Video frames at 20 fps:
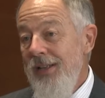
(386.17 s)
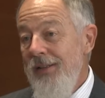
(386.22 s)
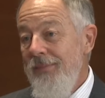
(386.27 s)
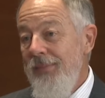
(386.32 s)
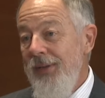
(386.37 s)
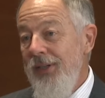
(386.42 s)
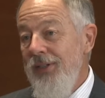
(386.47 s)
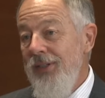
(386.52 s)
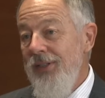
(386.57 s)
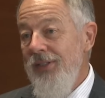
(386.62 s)

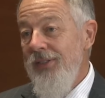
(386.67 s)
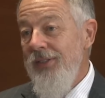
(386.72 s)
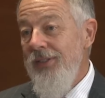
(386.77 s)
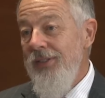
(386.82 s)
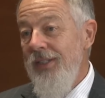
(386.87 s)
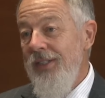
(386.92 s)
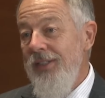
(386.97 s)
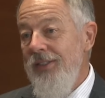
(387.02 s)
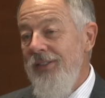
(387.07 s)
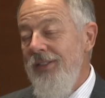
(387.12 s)
Because
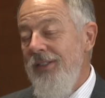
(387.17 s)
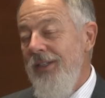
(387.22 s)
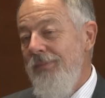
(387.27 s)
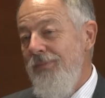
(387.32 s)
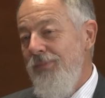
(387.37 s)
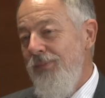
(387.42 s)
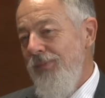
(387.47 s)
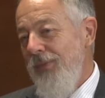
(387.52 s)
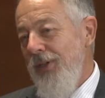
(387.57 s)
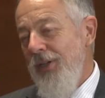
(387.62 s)
it's a,
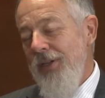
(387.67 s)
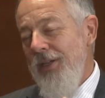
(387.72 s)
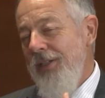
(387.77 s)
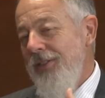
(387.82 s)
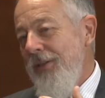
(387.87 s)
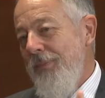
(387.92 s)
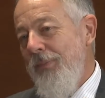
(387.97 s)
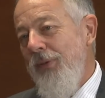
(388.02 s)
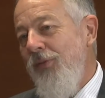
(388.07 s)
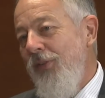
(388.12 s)
as
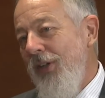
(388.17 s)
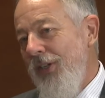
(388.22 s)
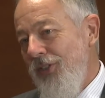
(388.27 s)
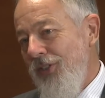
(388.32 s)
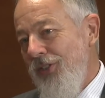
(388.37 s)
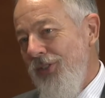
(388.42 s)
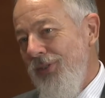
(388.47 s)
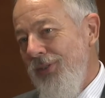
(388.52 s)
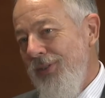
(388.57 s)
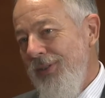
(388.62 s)
a
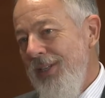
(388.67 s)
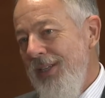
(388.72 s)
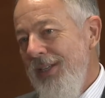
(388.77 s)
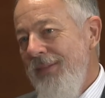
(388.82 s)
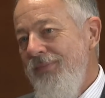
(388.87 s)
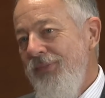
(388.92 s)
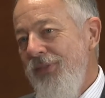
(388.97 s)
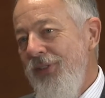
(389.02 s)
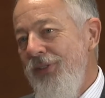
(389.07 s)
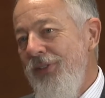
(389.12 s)
professional,
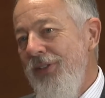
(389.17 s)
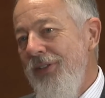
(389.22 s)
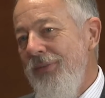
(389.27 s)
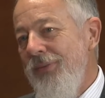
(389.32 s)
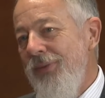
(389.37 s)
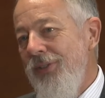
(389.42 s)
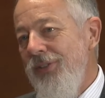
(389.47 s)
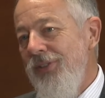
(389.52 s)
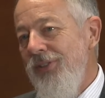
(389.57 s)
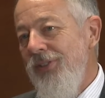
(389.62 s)
you don't
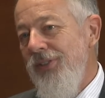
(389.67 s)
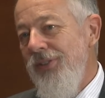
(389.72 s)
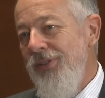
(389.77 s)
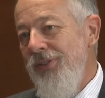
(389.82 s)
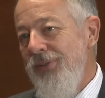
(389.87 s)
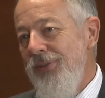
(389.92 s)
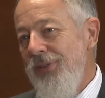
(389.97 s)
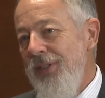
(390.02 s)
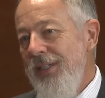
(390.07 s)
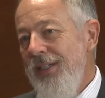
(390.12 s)
want
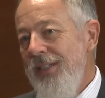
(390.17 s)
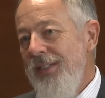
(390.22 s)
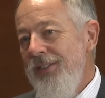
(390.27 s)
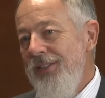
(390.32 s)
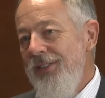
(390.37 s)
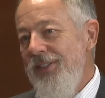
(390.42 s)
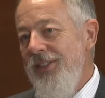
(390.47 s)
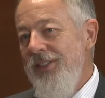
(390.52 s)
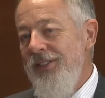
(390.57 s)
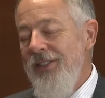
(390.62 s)
to
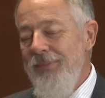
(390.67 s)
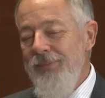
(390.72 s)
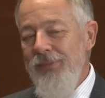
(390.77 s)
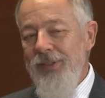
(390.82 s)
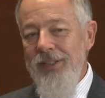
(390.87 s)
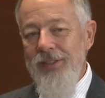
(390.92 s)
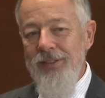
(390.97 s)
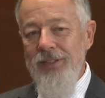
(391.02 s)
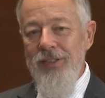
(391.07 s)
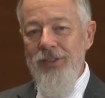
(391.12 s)
see
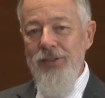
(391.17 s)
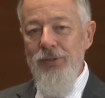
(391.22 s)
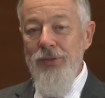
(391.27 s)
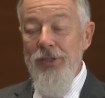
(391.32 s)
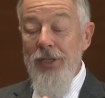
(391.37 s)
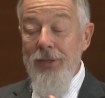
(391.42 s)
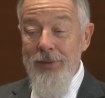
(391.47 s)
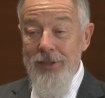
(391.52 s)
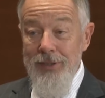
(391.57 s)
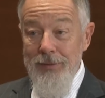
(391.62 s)
something that you
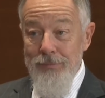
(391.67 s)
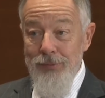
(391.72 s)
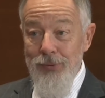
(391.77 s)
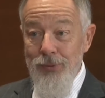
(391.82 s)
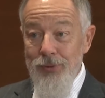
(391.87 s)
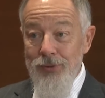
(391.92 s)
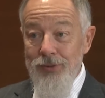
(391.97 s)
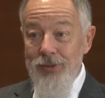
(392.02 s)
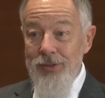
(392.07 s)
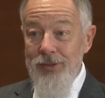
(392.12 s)
know is
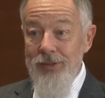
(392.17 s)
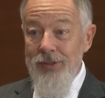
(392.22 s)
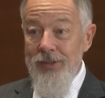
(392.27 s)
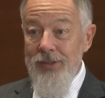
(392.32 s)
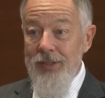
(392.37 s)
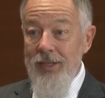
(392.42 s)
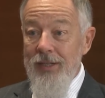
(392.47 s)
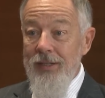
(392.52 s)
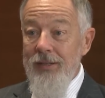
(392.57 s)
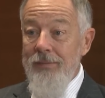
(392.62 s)
important
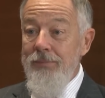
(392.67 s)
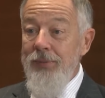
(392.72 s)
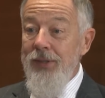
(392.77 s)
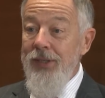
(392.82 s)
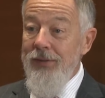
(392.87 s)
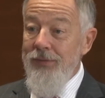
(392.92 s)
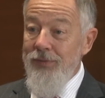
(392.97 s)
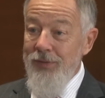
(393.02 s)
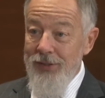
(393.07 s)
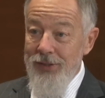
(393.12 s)

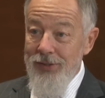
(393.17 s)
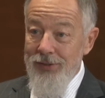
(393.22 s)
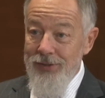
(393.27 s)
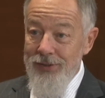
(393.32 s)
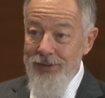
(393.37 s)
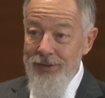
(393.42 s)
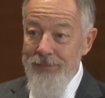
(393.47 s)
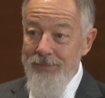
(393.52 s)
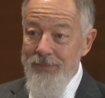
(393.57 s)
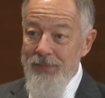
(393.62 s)
being
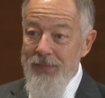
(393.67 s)
forgotten.